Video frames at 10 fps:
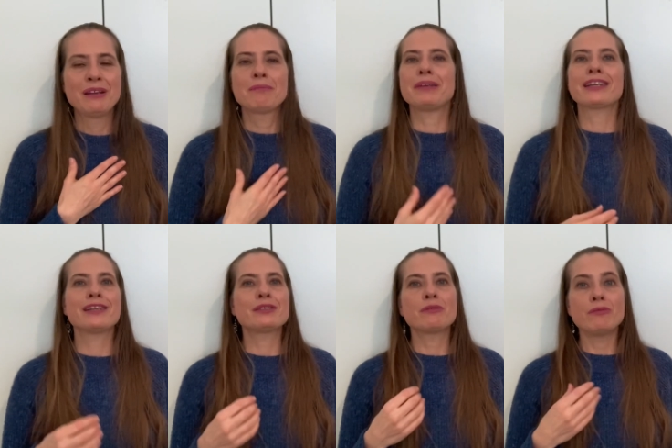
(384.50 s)

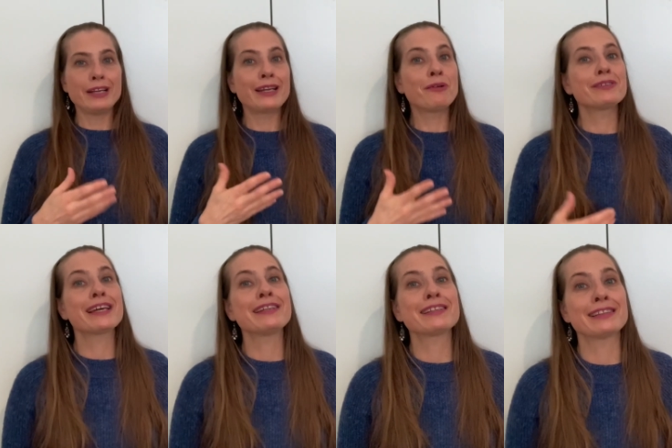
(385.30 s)
Because we don't
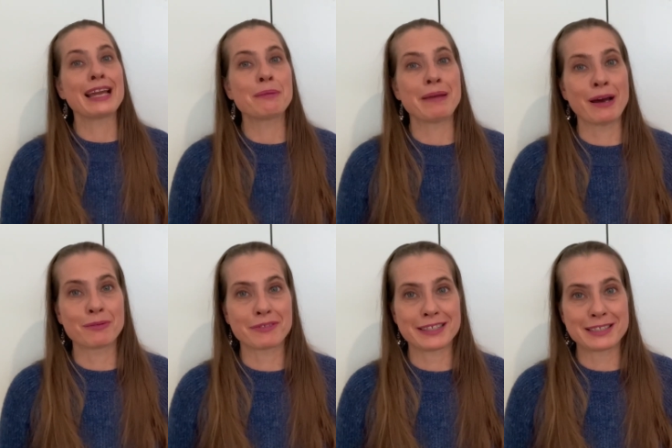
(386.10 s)
tend to like
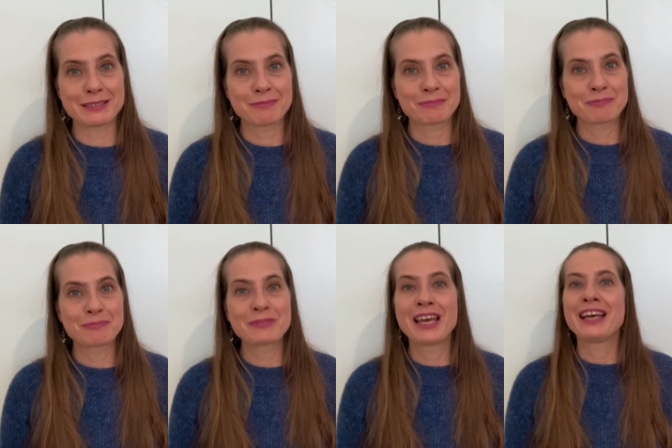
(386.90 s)
boundaries.
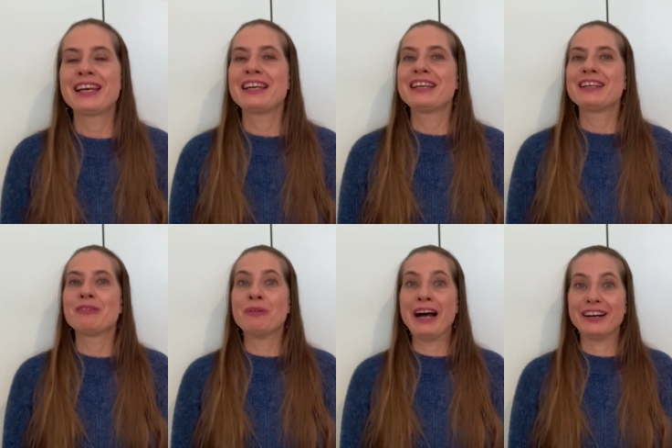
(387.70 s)

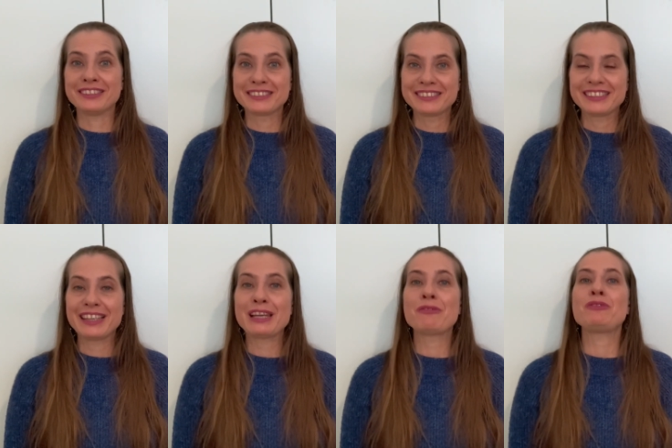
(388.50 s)
Well,
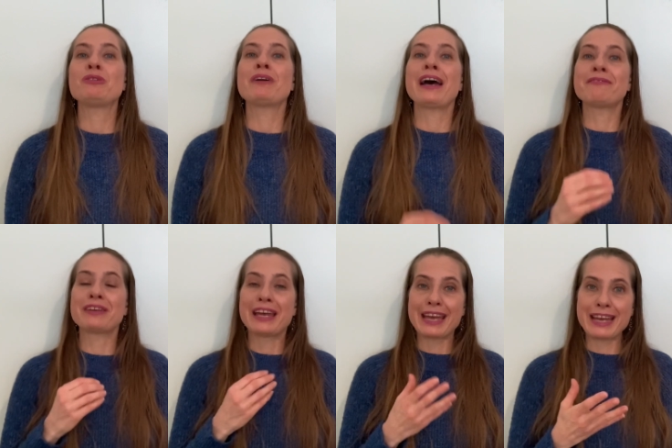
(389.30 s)
if you have
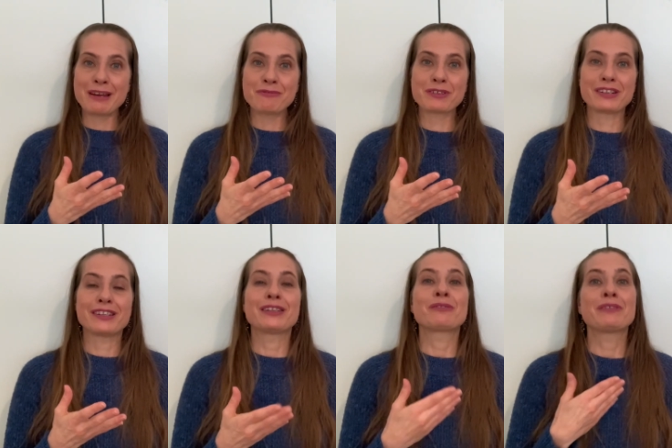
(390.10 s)
ever
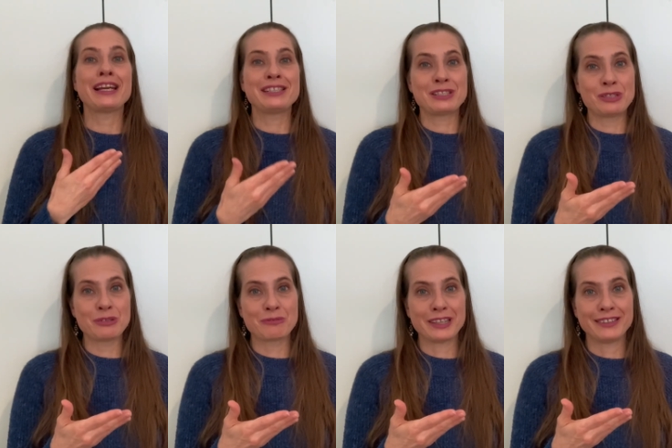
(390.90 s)
raised
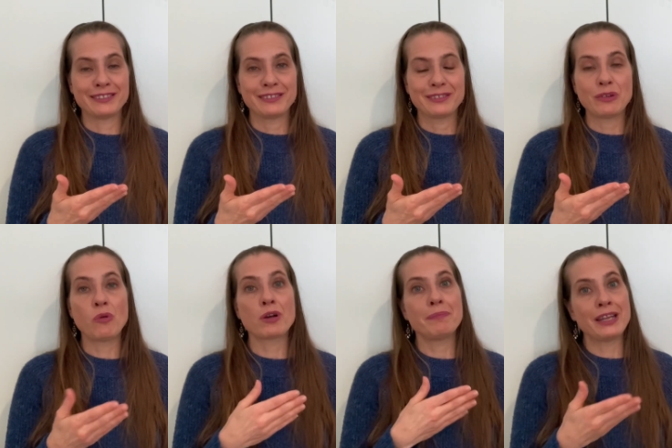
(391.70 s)
children
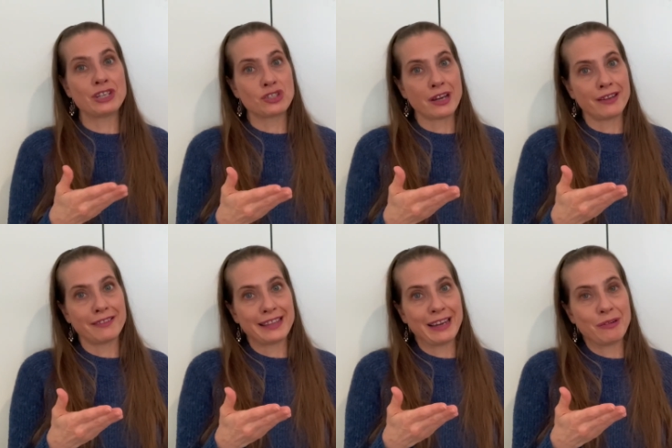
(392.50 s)
or been a child
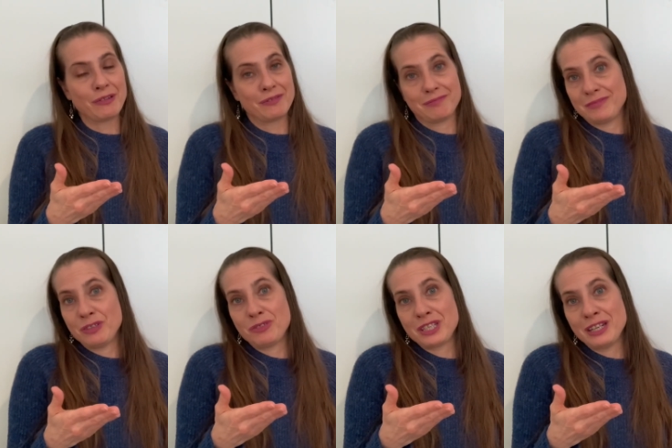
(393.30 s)
that
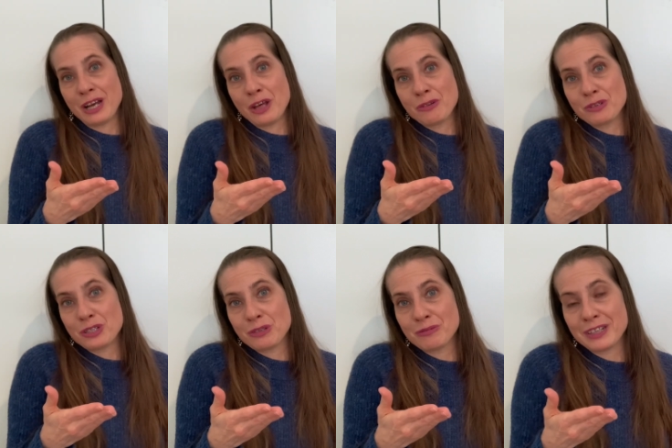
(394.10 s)
you've seen other
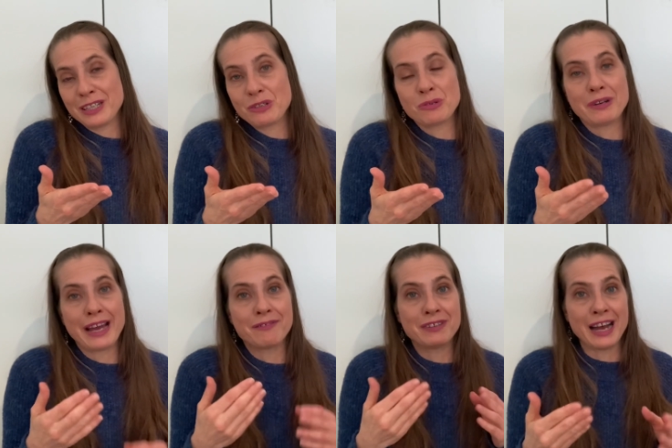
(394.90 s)
children who
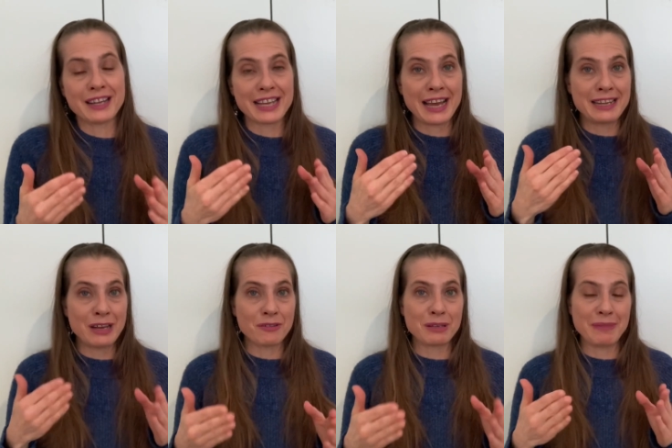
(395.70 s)
have not had
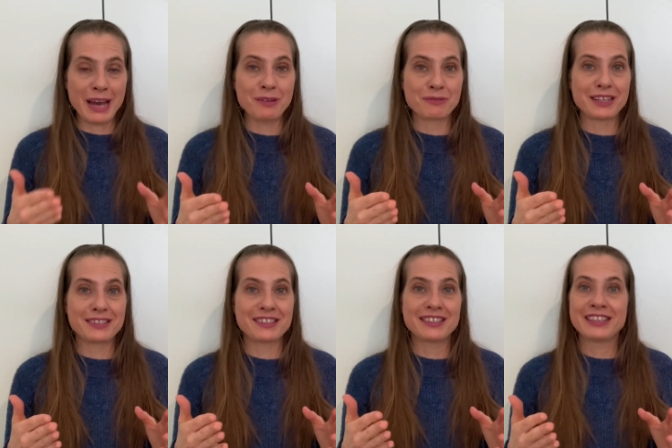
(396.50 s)
healthy
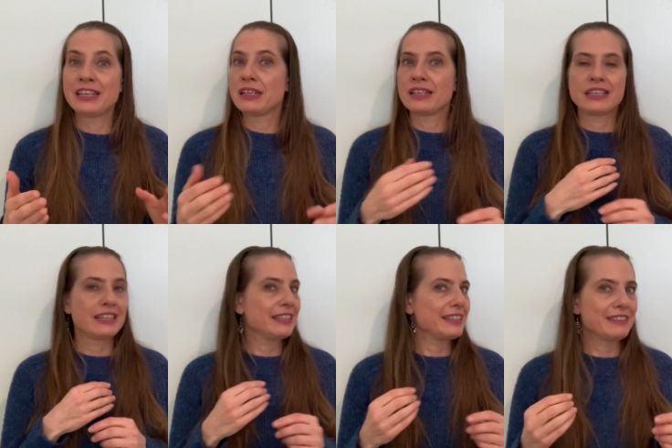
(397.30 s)
boundaries,
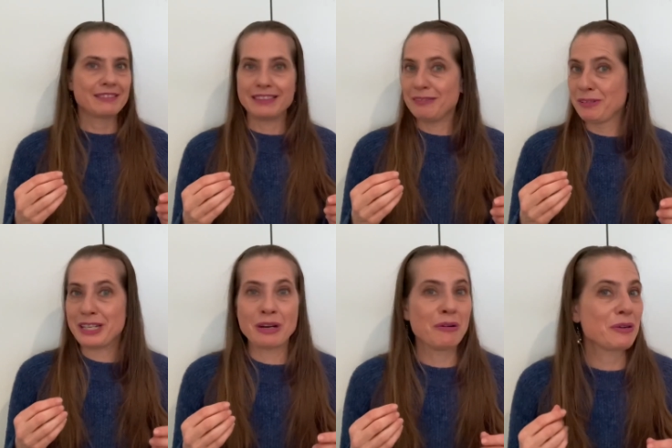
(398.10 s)
we
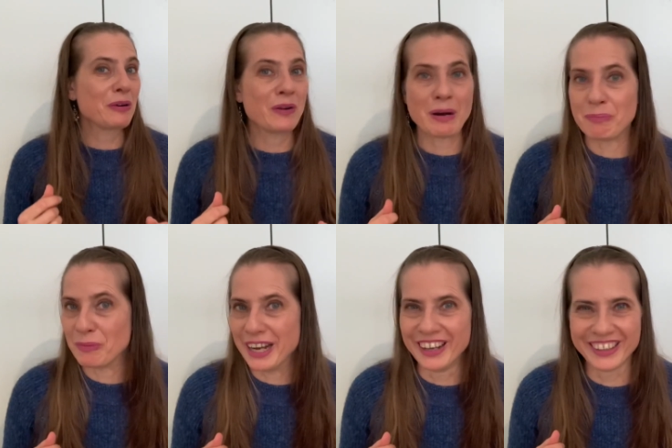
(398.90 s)
don't grow up
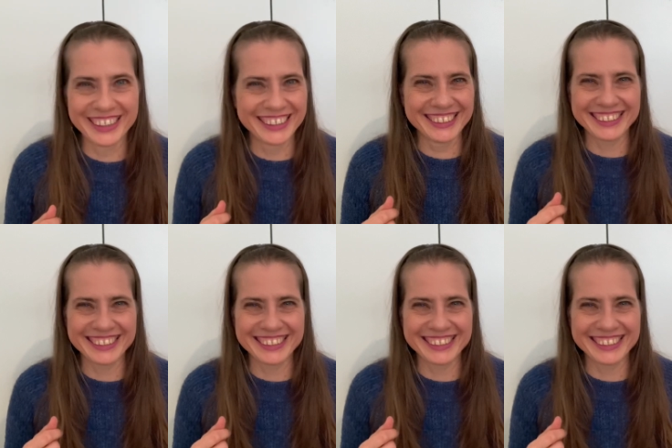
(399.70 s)
well.